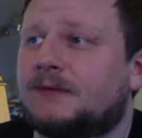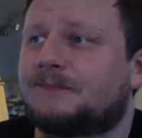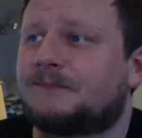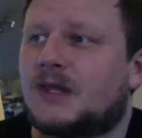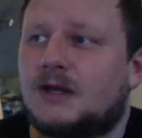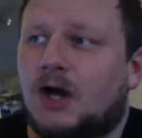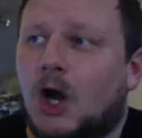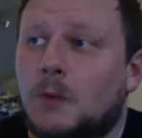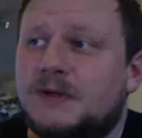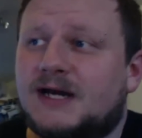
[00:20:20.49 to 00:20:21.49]
One.
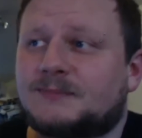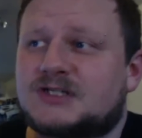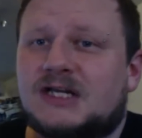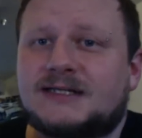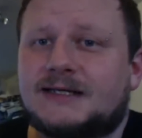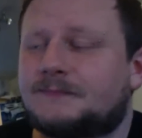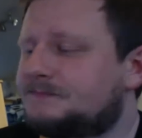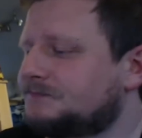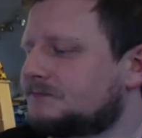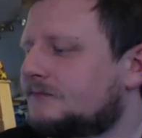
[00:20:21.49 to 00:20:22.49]
I opened it up to clean it,
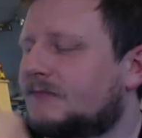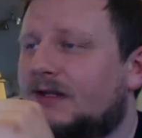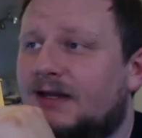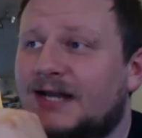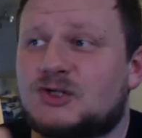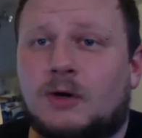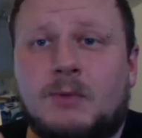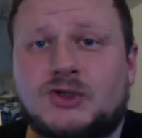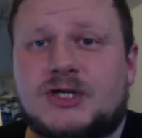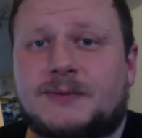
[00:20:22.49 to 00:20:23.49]
and it's got a
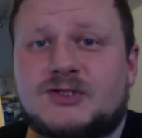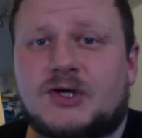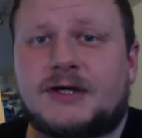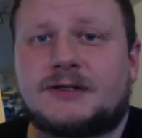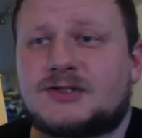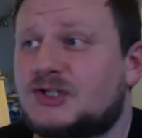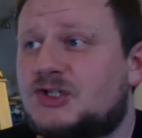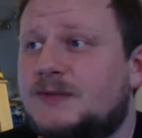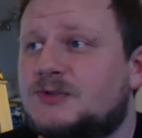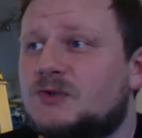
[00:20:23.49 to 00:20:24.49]
mod chip inside, so it's
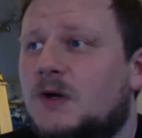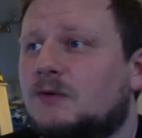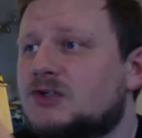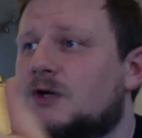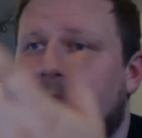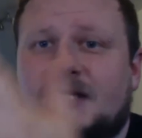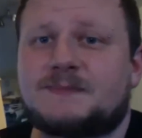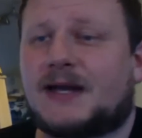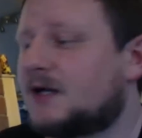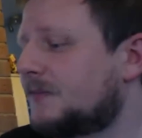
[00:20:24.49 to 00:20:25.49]
chipped as well. So it
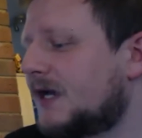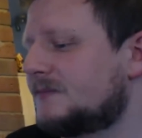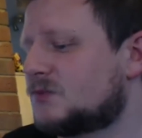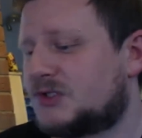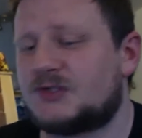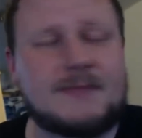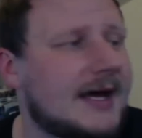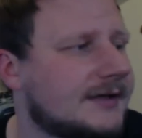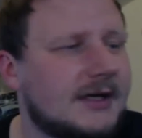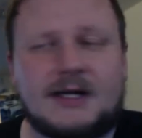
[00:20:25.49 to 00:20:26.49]
plays backup games, which is
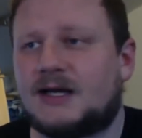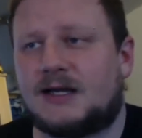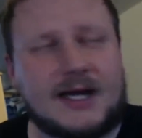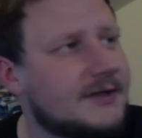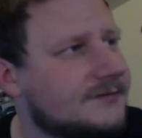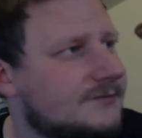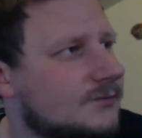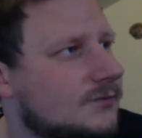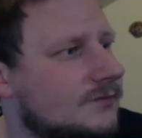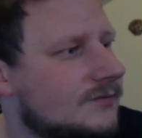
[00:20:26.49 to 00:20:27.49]
mad. And I,
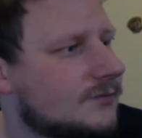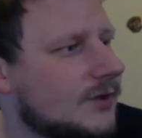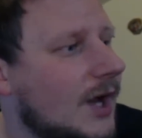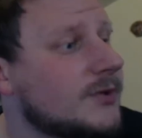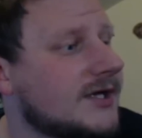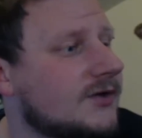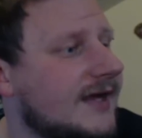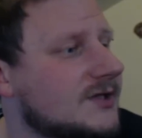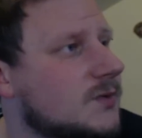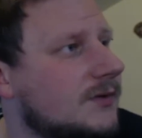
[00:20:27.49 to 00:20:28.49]
well, oh yeah, you got
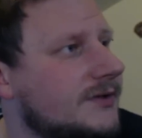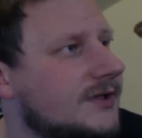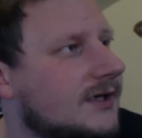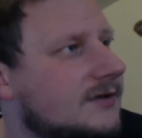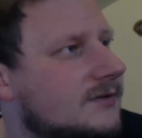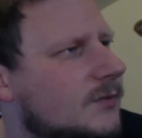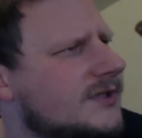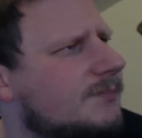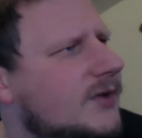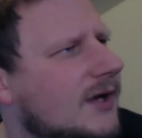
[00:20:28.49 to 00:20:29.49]
that as well, didn't you? We
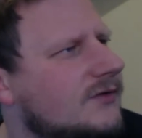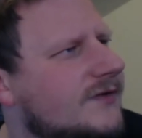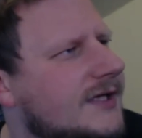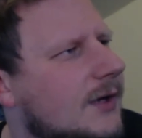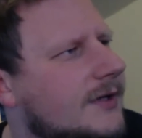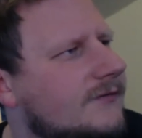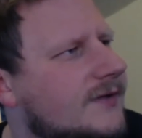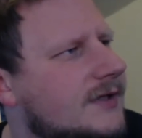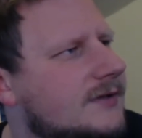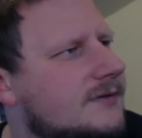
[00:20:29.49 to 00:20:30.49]
didn't put that on the video, I don't
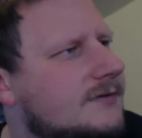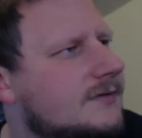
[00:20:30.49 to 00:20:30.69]
think.